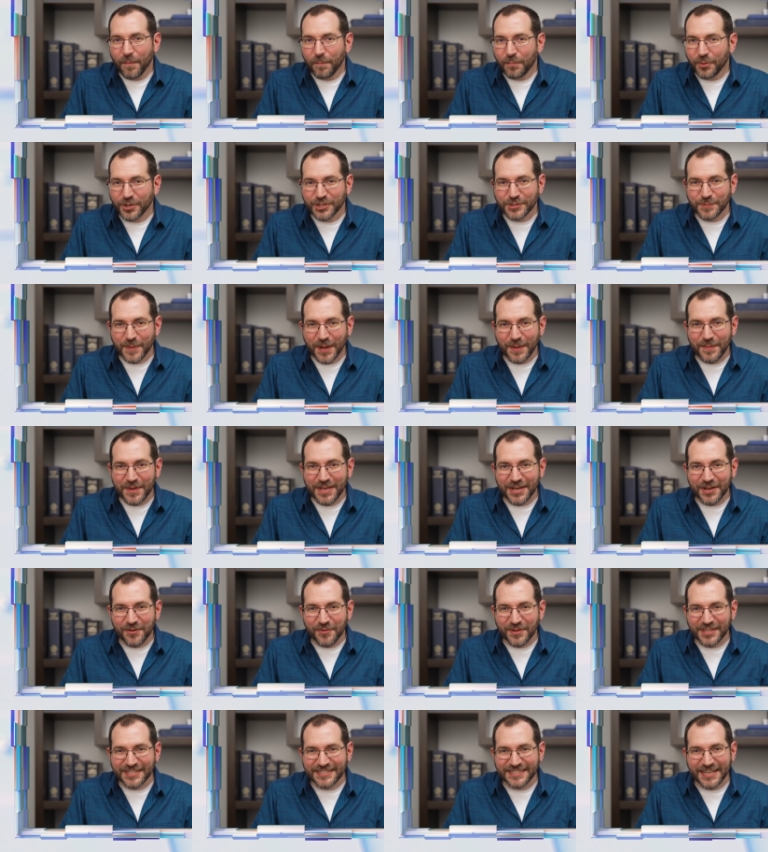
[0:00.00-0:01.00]
Push my
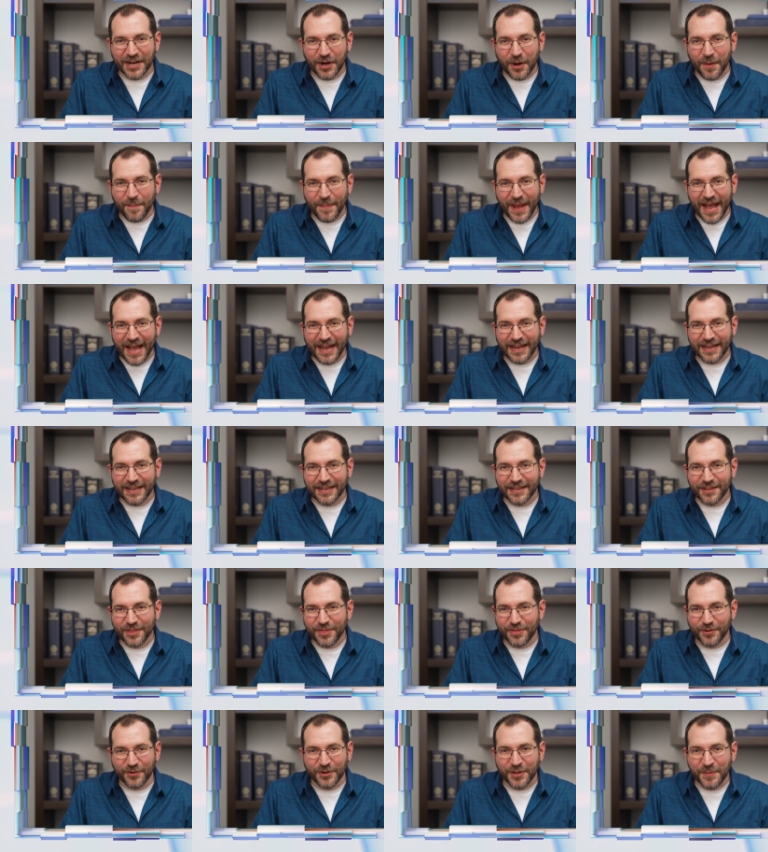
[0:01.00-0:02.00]
meeting with Sarah back
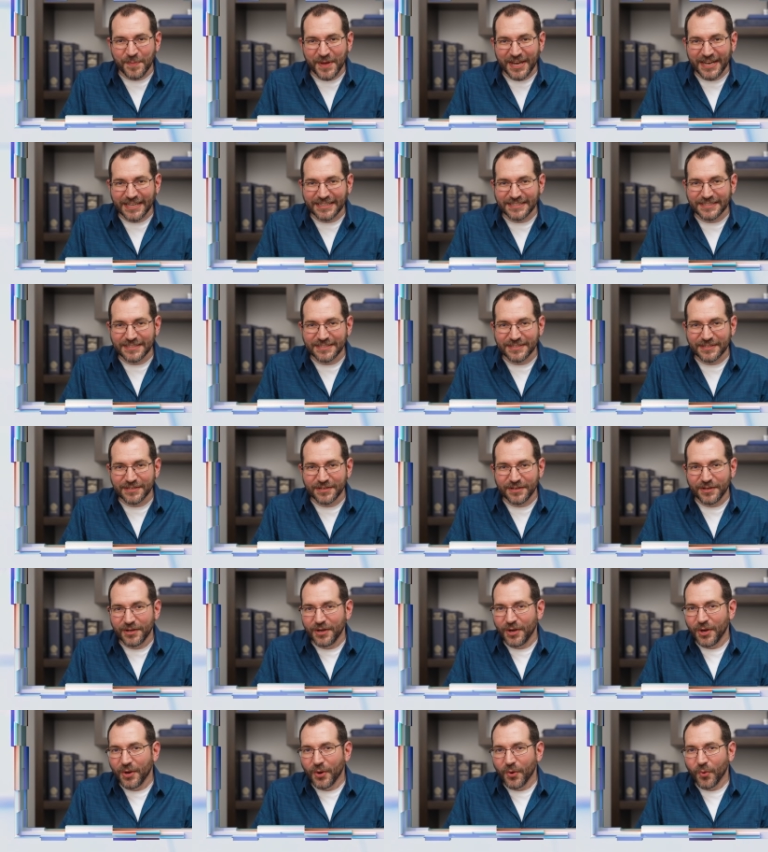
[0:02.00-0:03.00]
30 minutes.
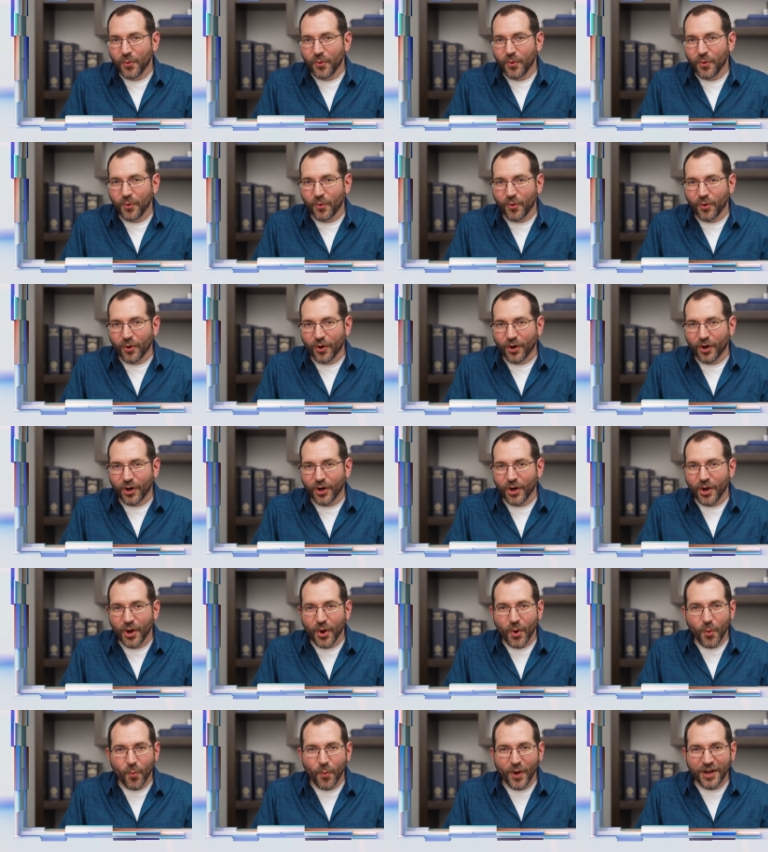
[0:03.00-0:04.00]
Or
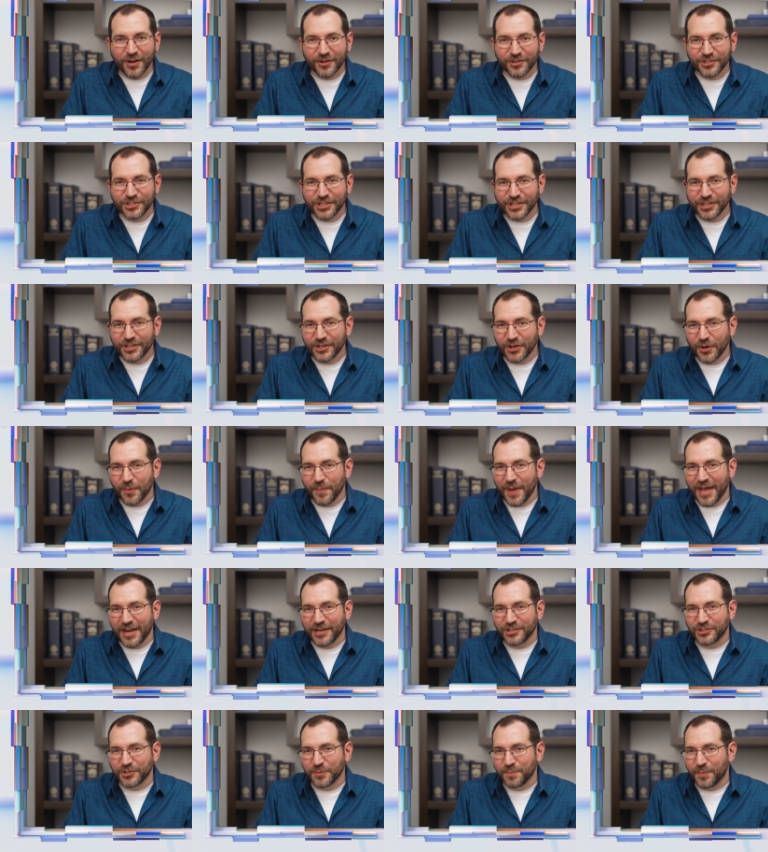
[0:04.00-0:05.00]
when are Jill and her
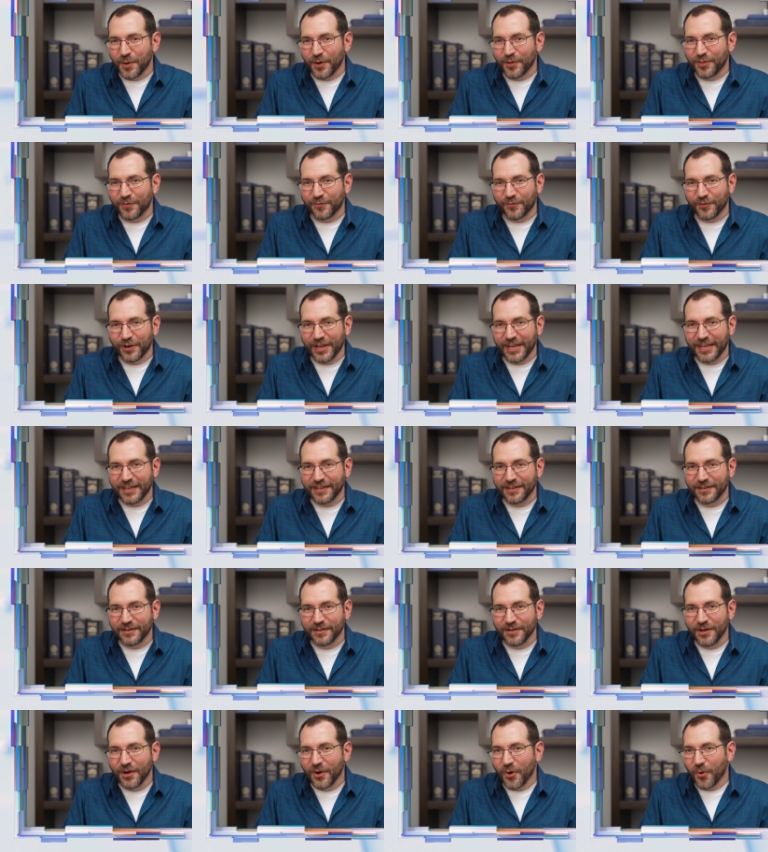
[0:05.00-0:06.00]
manager both free?
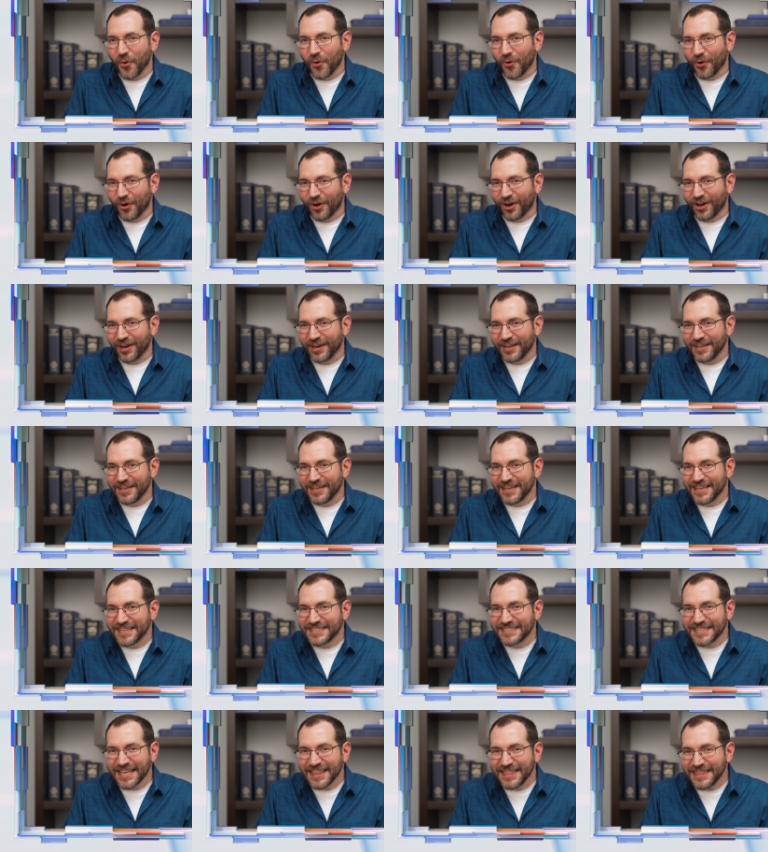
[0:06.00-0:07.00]
Or
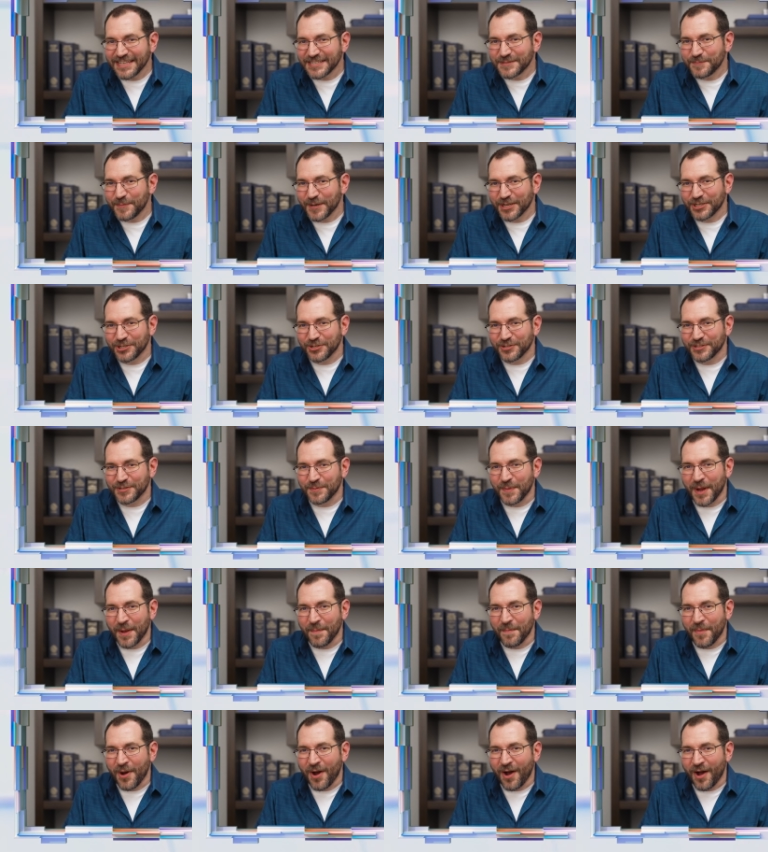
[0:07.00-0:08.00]
send this picture to my
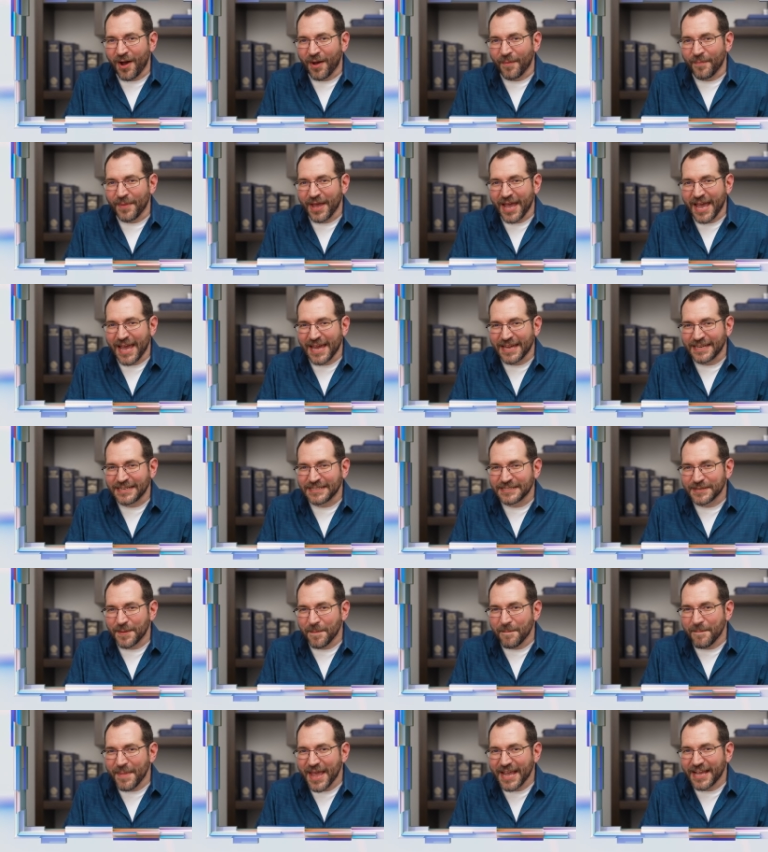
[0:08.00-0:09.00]
mom
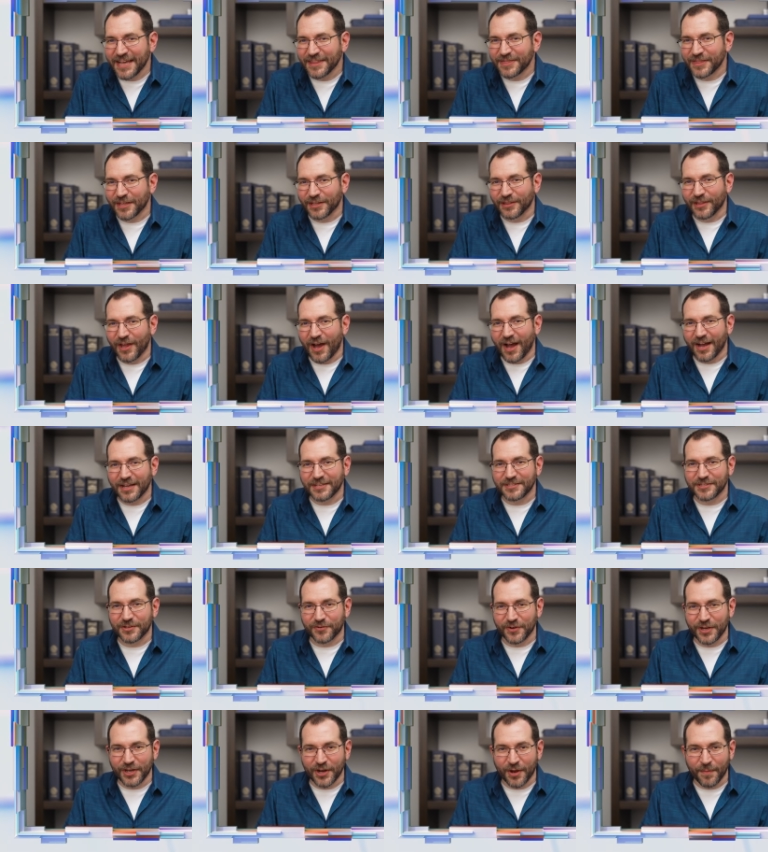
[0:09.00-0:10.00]
and make it the lock
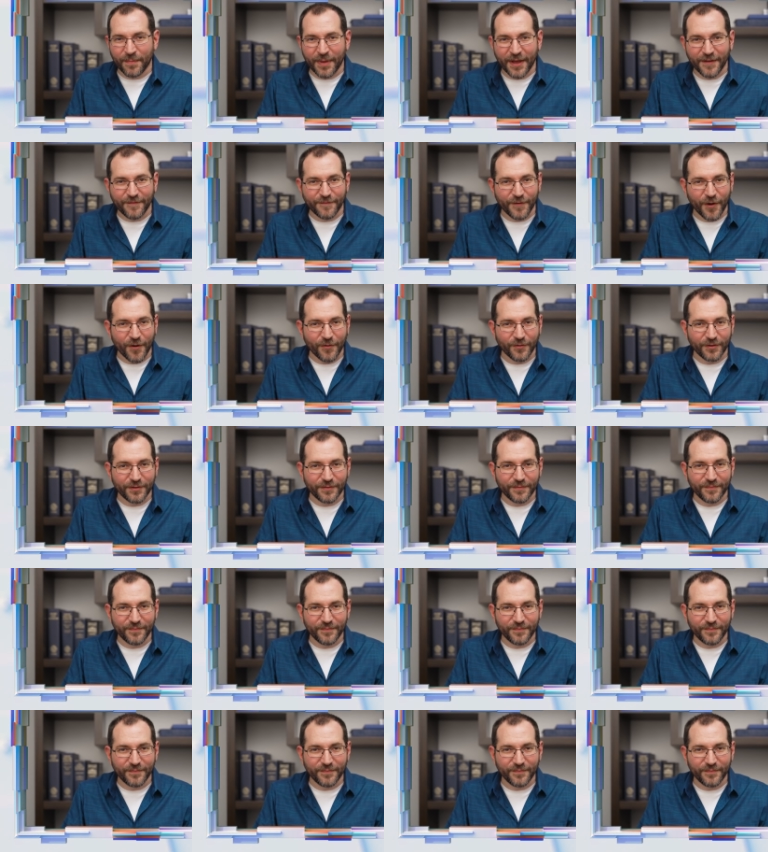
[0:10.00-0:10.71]
screen on my phone.